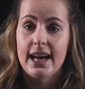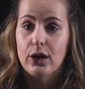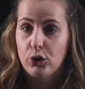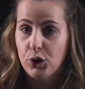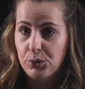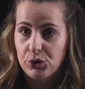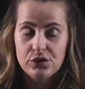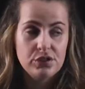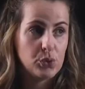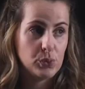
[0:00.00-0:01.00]
our
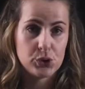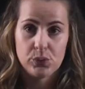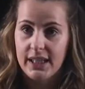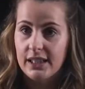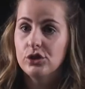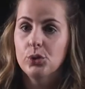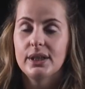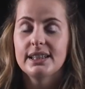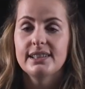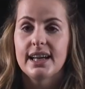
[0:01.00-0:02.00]
lobules, which we'll get to
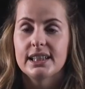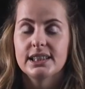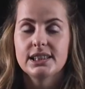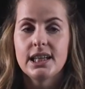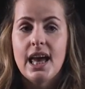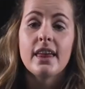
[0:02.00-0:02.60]
in a second,